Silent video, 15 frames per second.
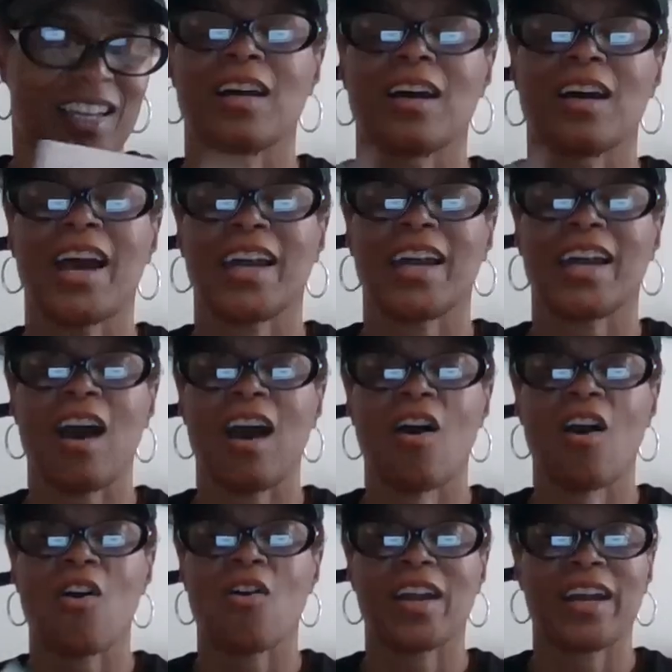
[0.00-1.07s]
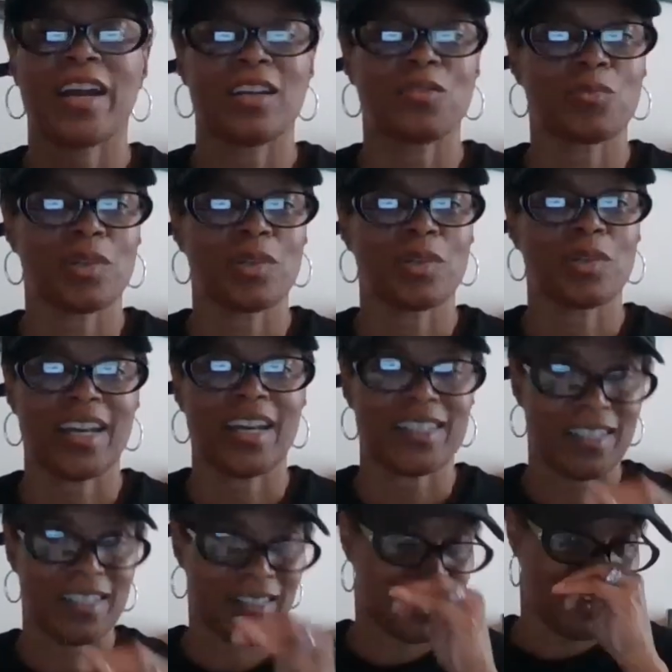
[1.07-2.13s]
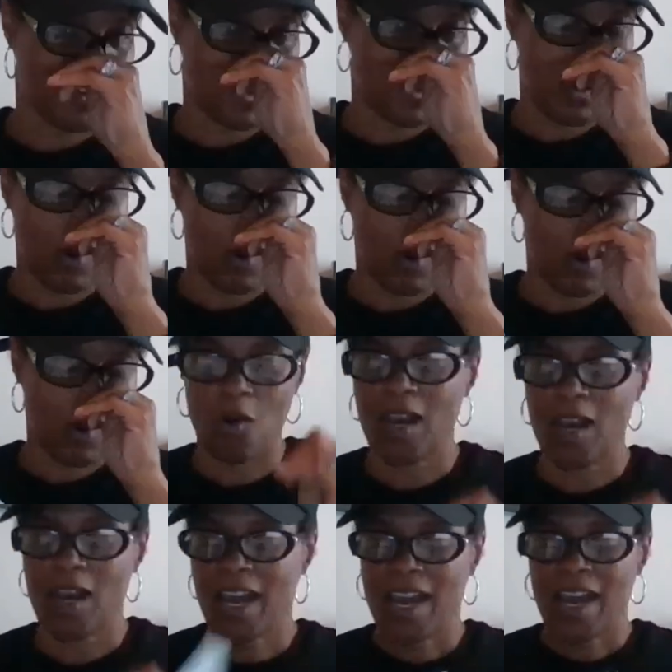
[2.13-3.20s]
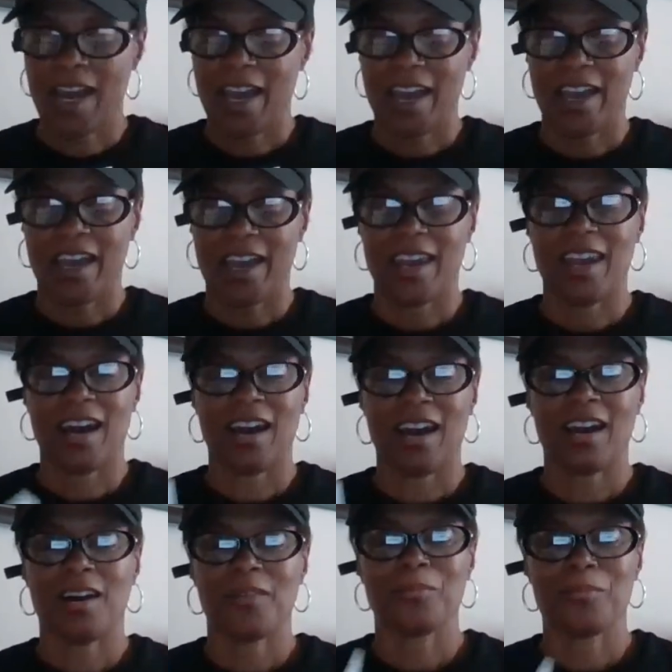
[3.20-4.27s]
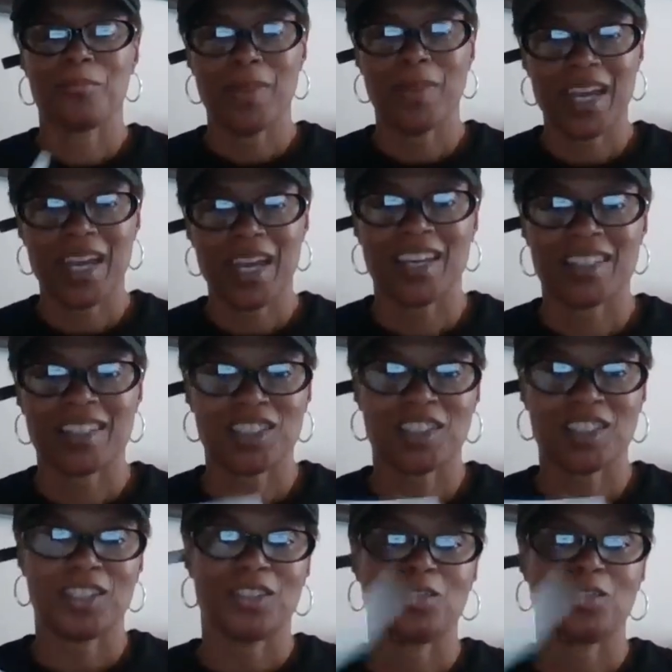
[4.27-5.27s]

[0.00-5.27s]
I got home. I didn't realize it until I got home. And man, she